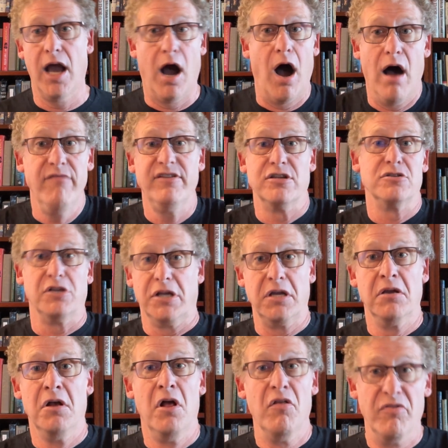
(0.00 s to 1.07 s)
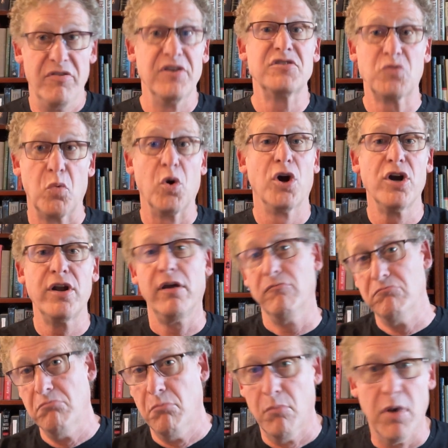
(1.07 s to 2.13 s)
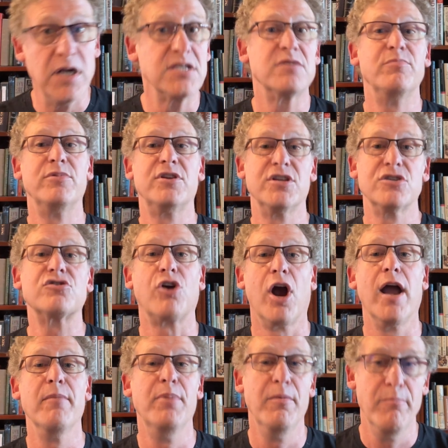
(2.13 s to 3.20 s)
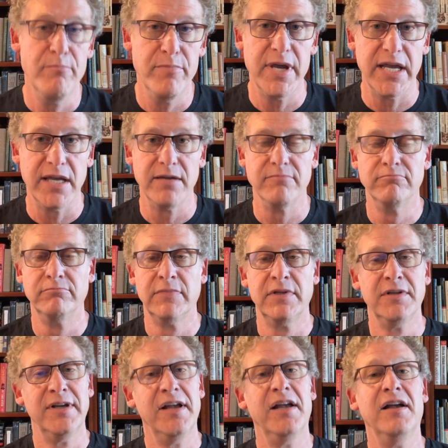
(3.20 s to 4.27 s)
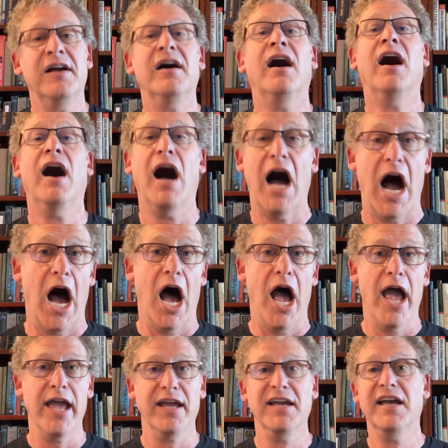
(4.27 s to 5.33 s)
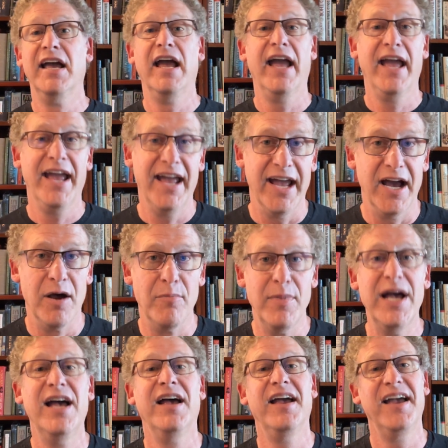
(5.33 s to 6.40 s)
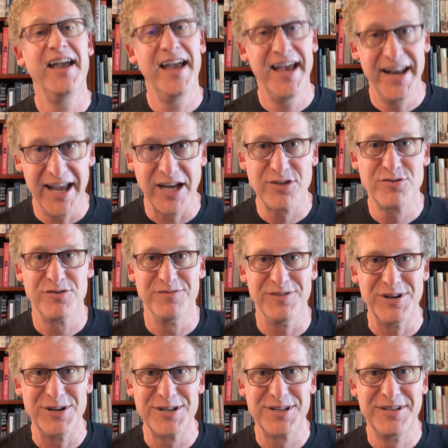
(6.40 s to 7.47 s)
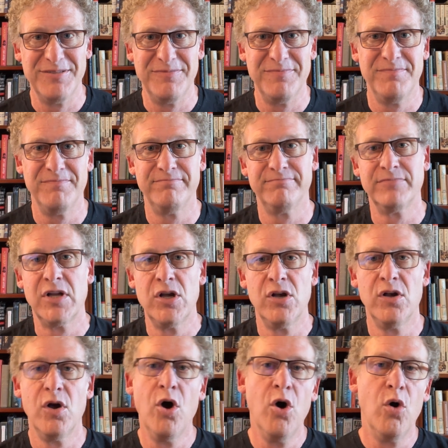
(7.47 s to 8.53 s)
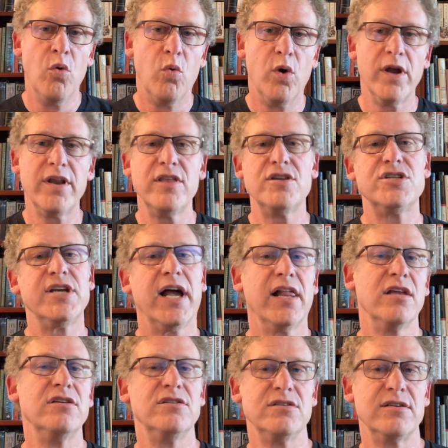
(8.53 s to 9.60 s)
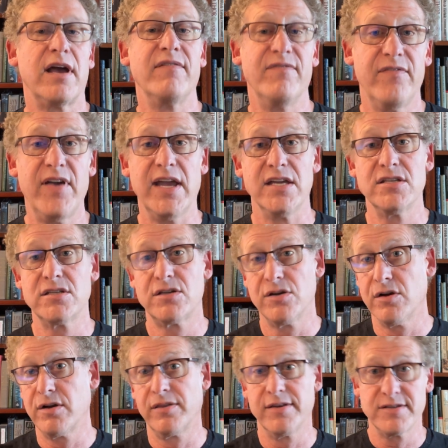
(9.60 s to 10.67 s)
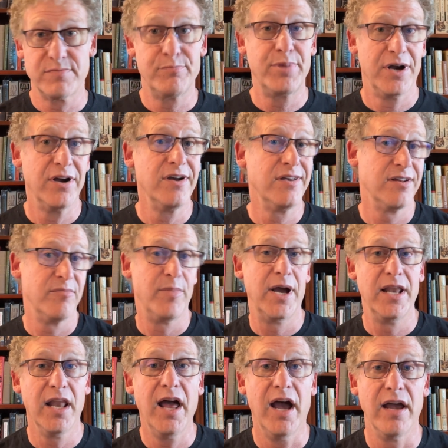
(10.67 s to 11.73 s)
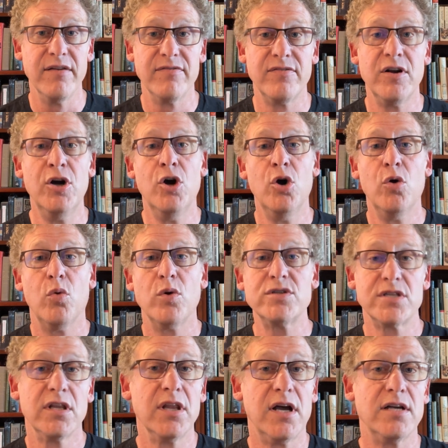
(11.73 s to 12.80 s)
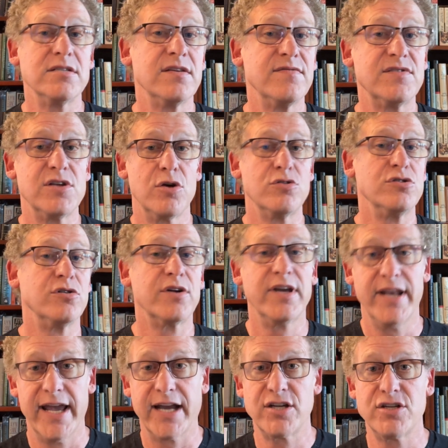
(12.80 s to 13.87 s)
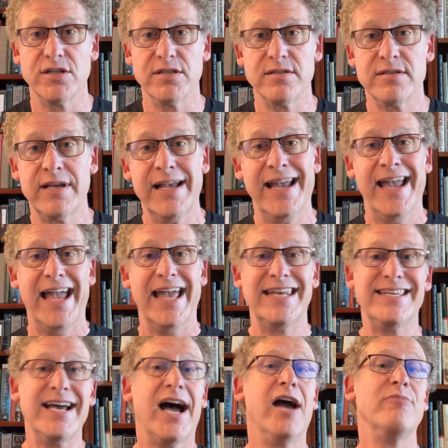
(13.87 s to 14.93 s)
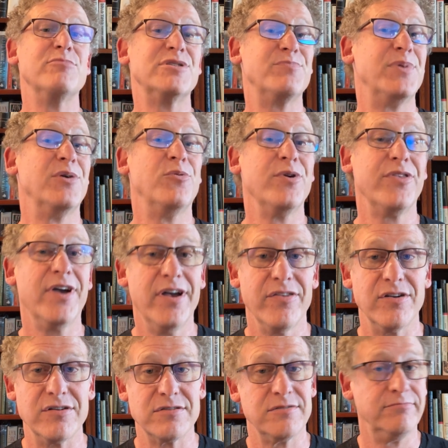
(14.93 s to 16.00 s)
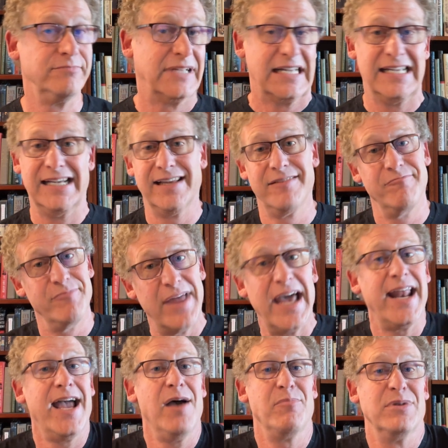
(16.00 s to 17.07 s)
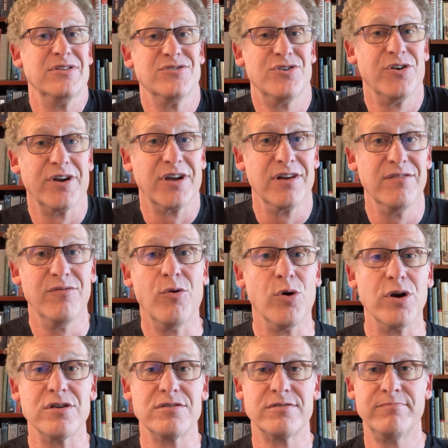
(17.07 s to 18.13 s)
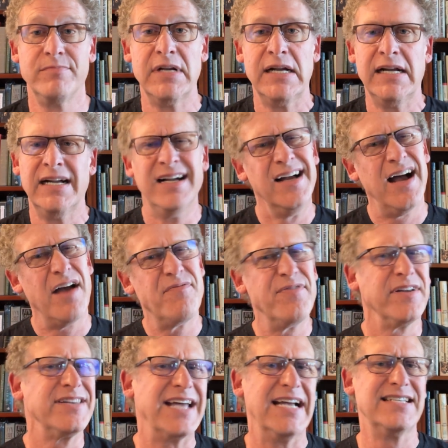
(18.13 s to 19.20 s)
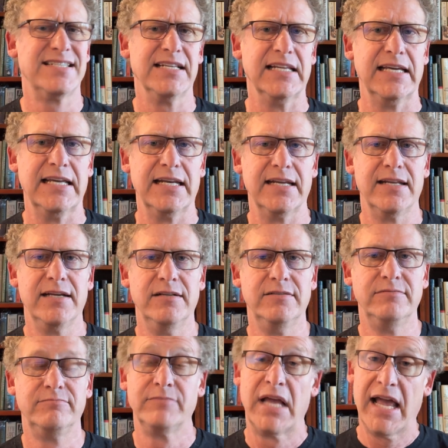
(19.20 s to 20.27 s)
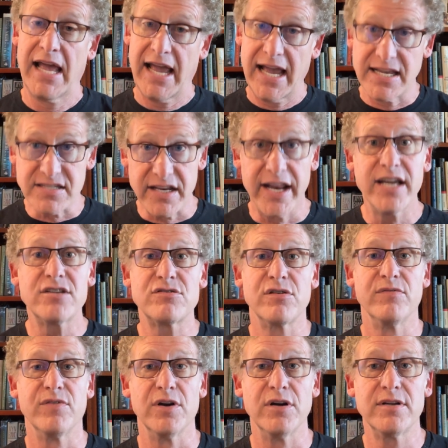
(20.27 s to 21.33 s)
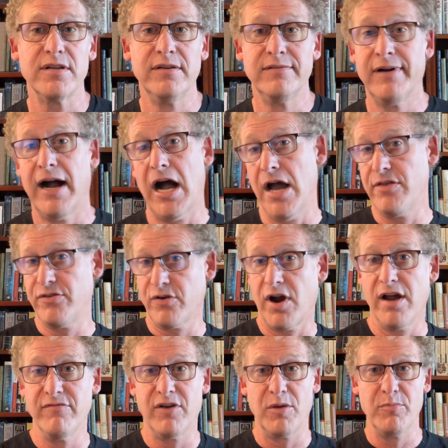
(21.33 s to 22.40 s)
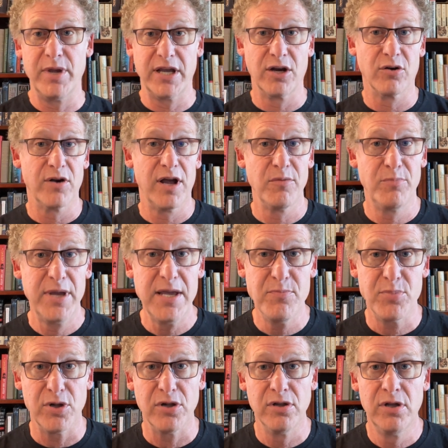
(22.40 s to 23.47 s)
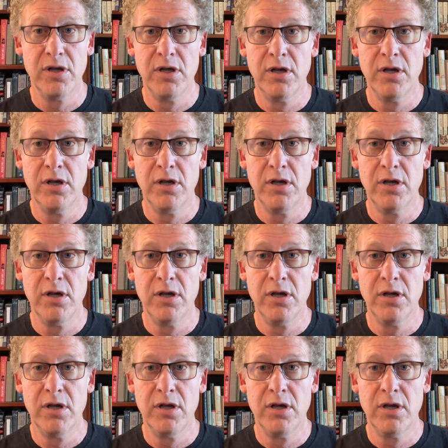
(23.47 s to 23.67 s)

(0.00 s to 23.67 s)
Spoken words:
obviously this word must describe me. I am an extrovert. One of the challenges I faced during this period of my life was the loss of social connections and time spent with others. That happens during a divorce. I felt isolated. As an extrovert, I thrive on being around people.